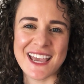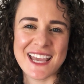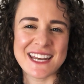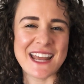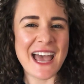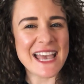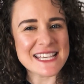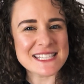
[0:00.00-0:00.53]

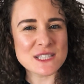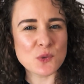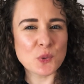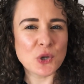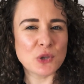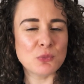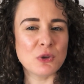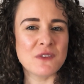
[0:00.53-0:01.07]
Now, as the
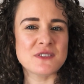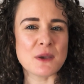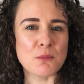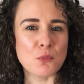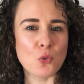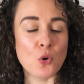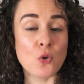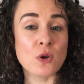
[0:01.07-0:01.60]
world moves
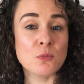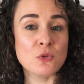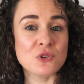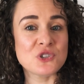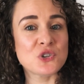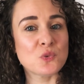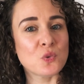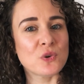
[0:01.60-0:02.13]
more and more
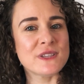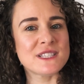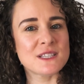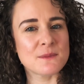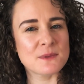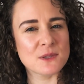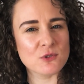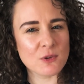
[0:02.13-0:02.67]
towards
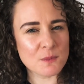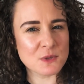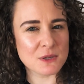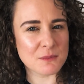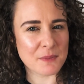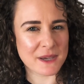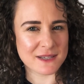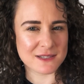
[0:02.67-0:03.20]

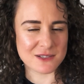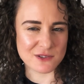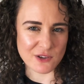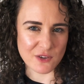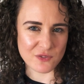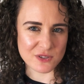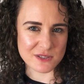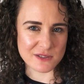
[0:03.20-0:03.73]
subscription-based
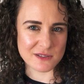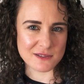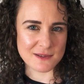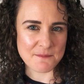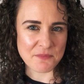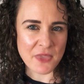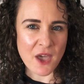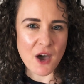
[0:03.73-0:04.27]
services,
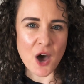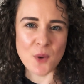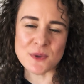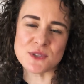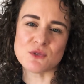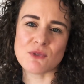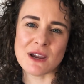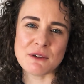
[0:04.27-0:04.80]
I
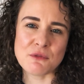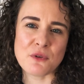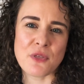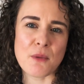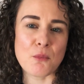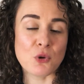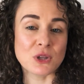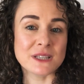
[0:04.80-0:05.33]
was grateful
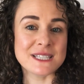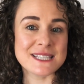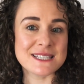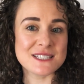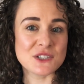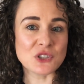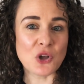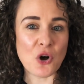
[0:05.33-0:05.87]
that Mondly
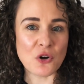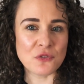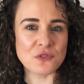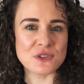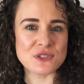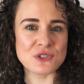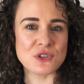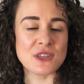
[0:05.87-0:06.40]
still
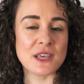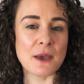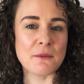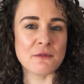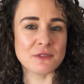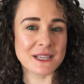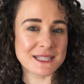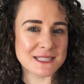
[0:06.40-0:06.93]
offers you the
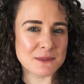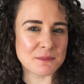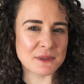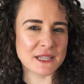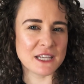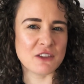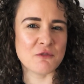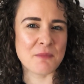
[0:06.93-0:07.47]

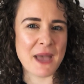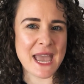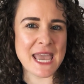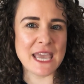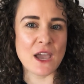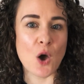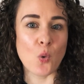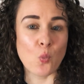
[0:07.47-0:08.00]
flexibility of
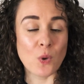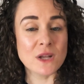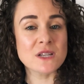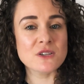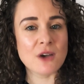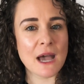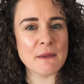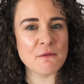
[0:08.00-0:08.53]
paying a
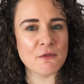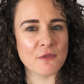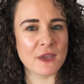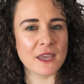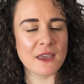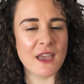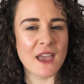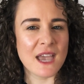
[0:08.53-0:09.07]
one-time
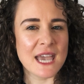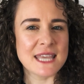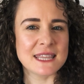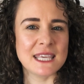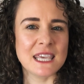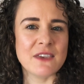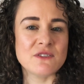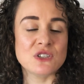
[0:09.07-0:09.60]
fee
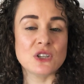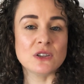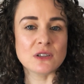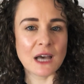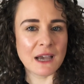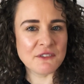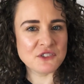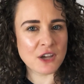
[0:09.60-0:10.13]
that gives you
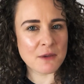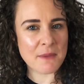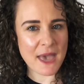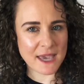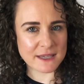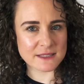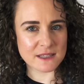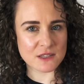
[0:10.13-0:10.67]
lifetime
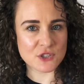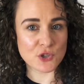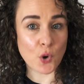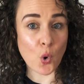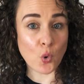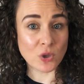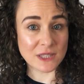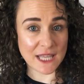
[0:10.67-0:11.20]
access to
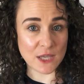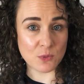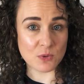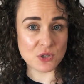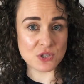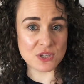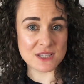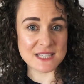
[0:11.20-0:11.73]
all
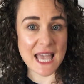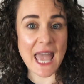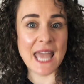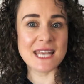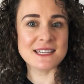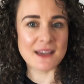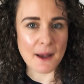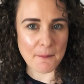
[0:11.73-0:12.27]
languages
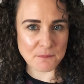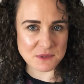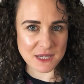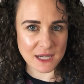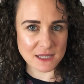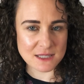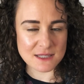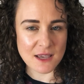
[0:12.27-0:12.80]
and
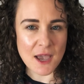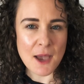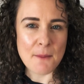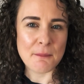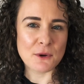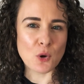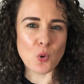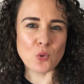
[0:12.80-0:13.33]
updates,
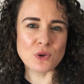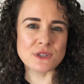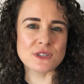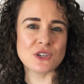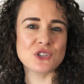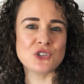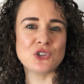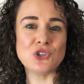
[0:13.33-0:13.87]
but
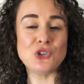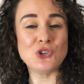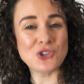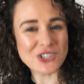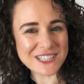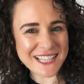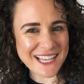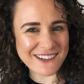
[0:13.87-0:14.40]
also to
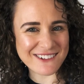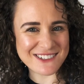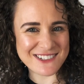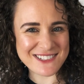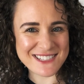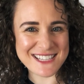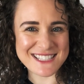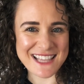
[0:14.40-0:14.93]
new
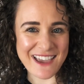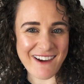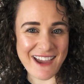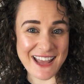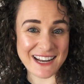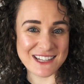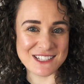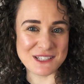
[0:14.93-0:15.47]
languages as they are
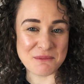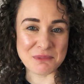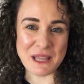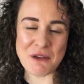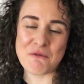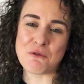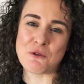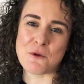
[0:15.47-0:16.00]
added to the
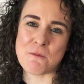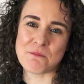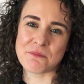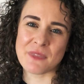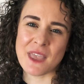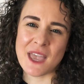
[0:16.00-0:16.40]
platform.